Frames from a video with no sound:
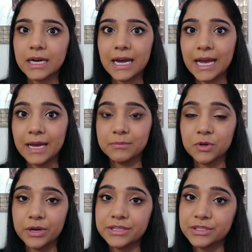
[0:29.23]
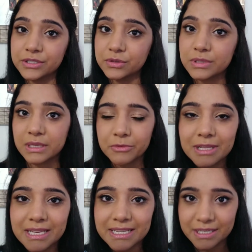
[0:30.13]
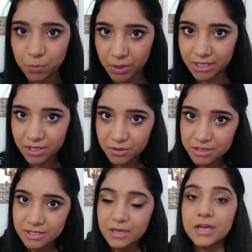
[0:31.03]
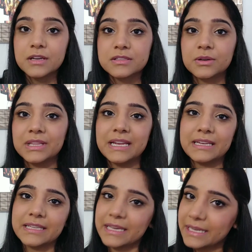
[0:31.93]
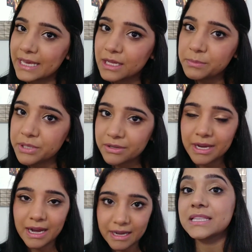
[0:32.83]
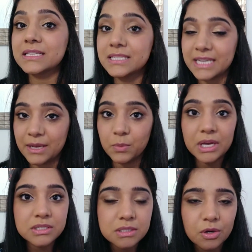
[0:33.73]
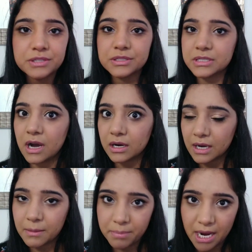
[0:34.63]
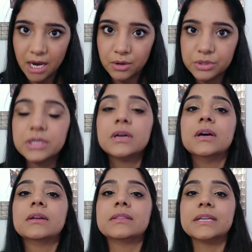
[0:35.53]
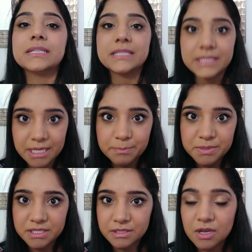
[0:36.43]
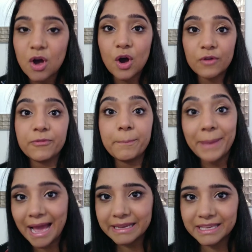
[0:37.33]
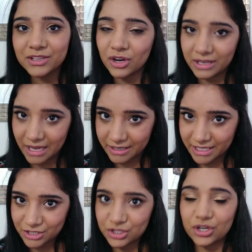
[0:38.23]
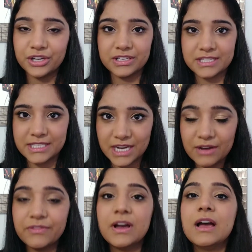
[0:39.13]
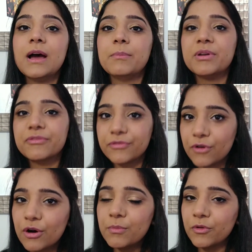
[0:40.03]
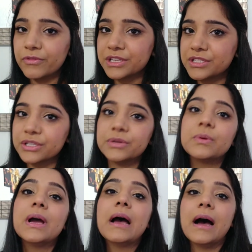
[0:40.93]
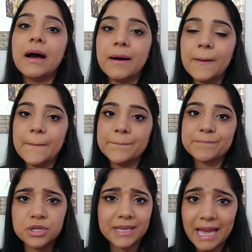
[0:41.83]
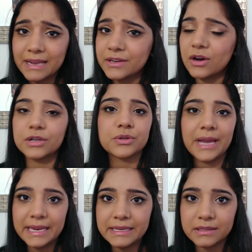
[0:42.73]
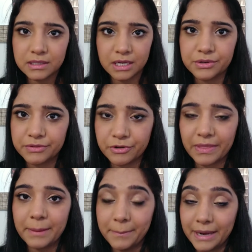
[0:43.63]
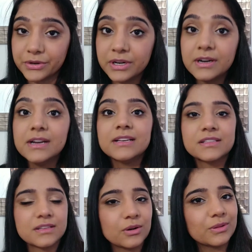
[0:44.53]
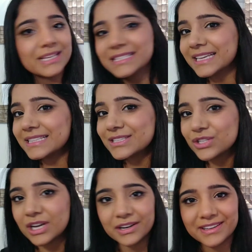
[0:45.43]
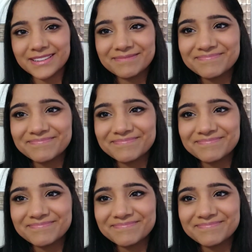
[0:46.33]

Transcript: I'm going to do some related videos so that it can help you guys. Today we are going to talk about the tips of packing your luggage or your stuff before moving to Canada or to any other country for that matter. So let's get started.